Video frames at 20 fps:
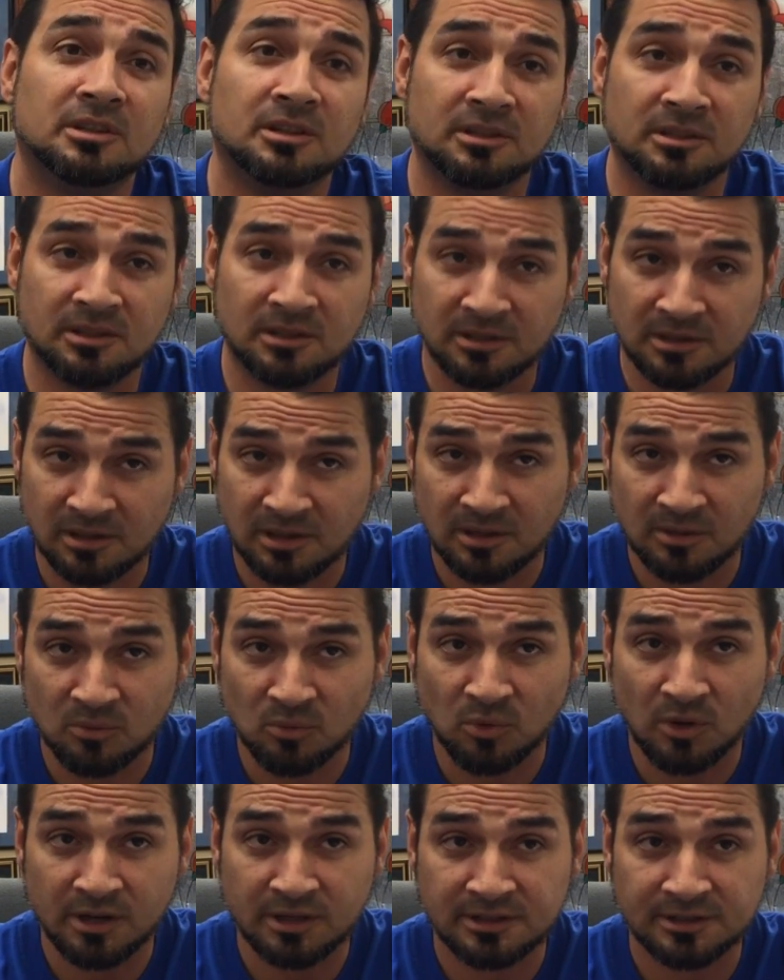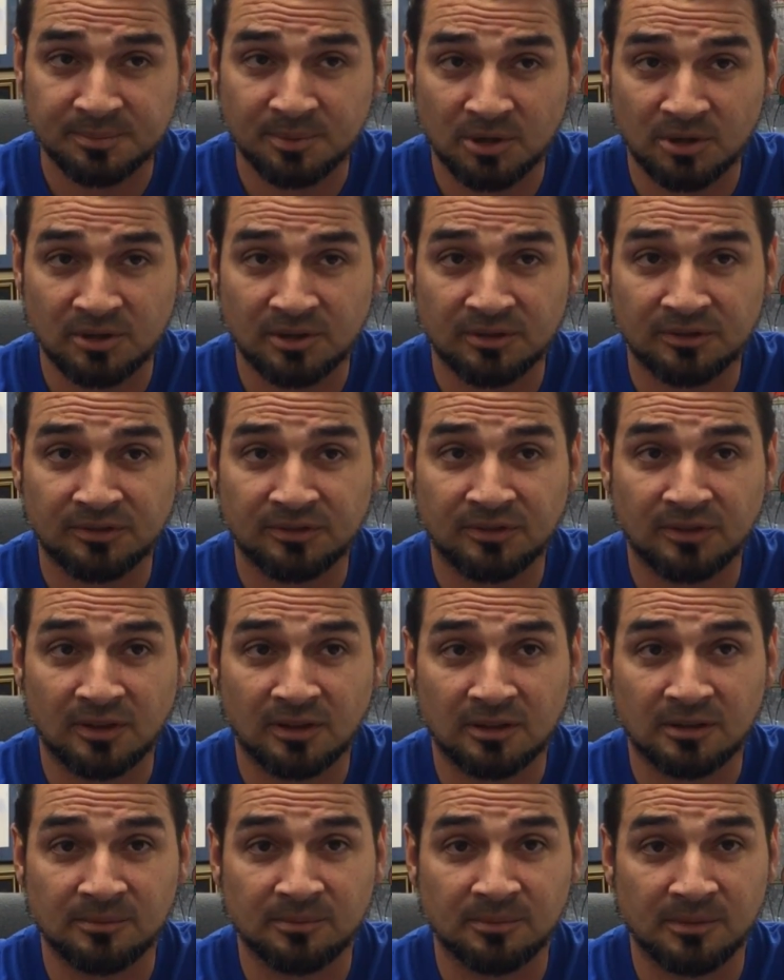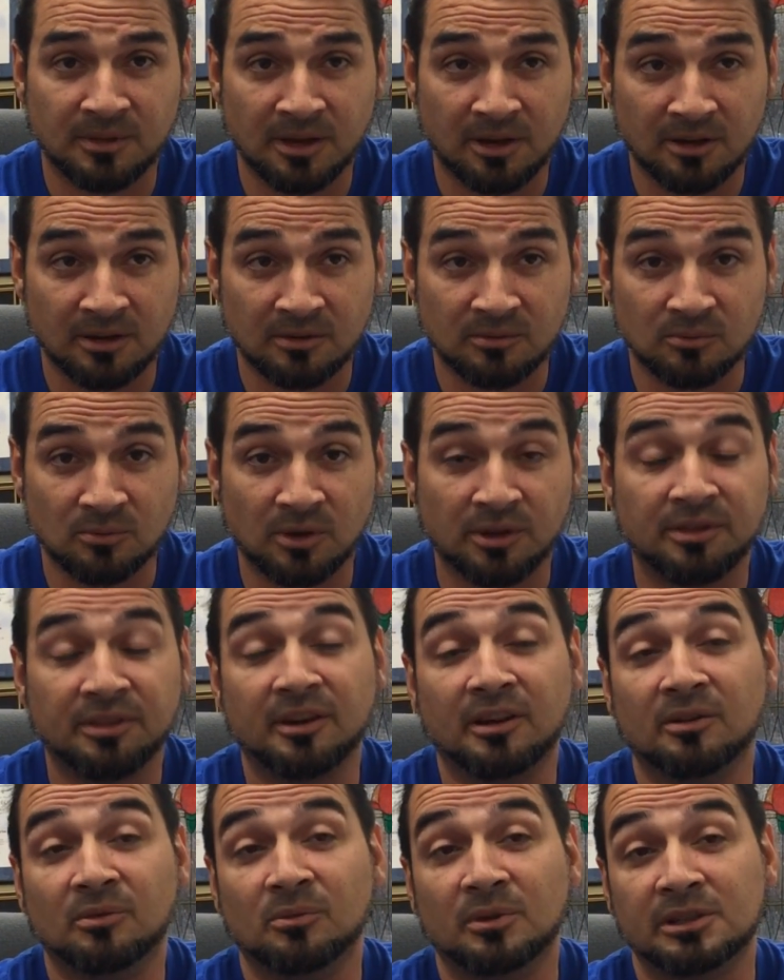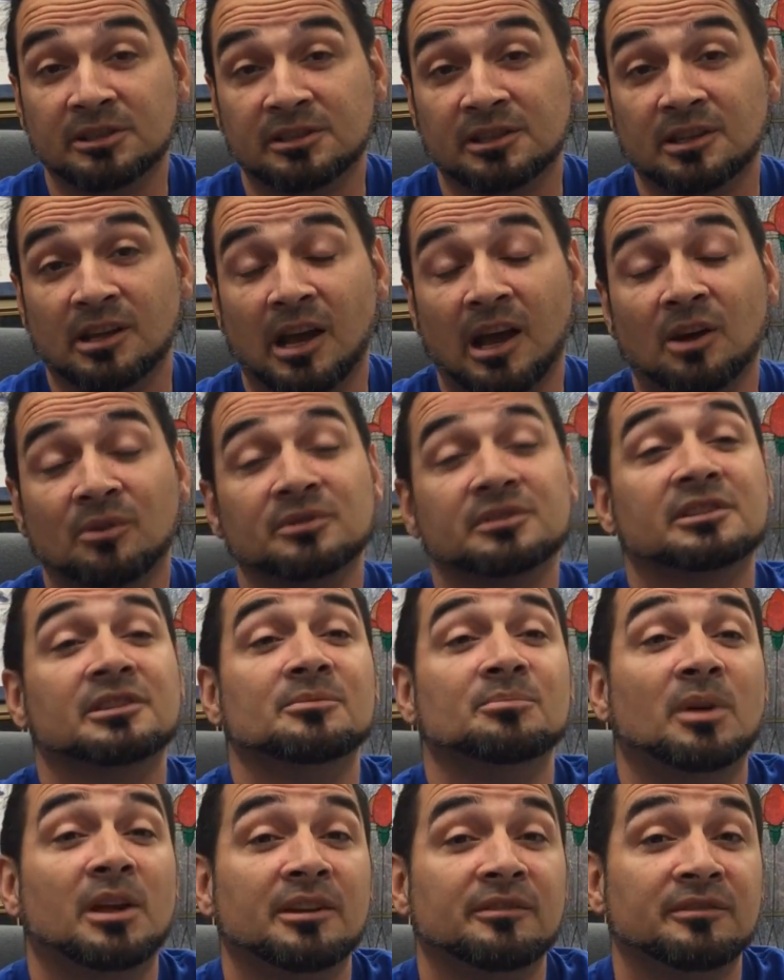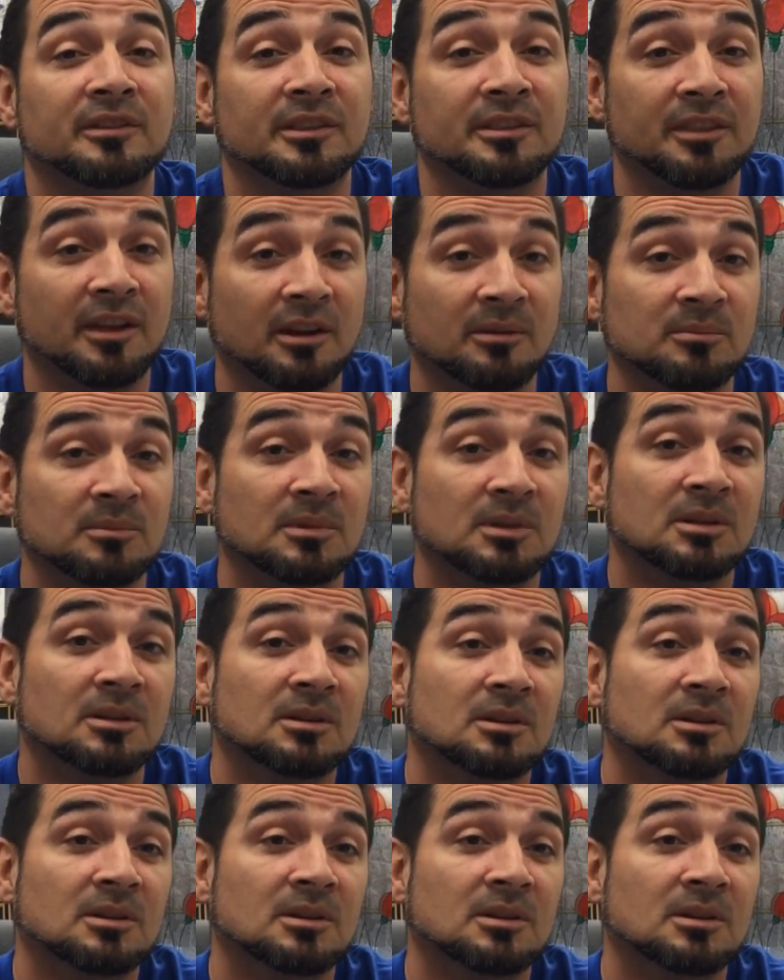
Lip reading: and what experience how it's gonna benefit them.